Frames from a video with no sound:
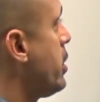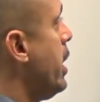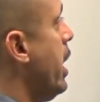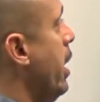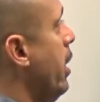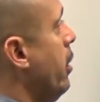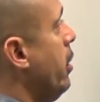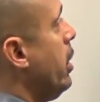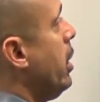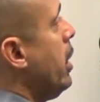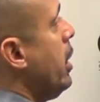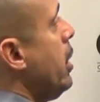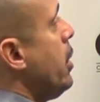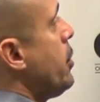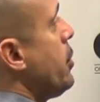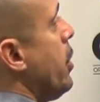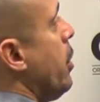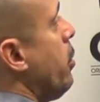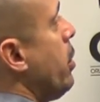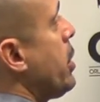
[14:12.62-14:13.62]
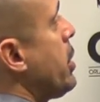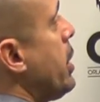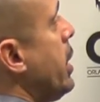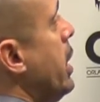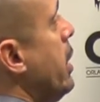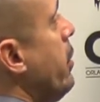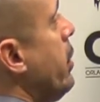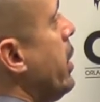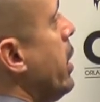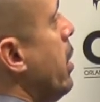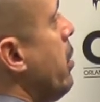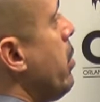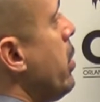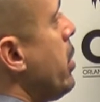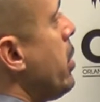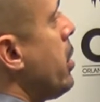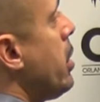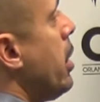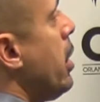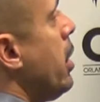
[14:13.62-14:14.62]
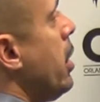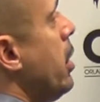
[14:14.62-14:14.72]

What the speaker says: now. So what's the even numbers?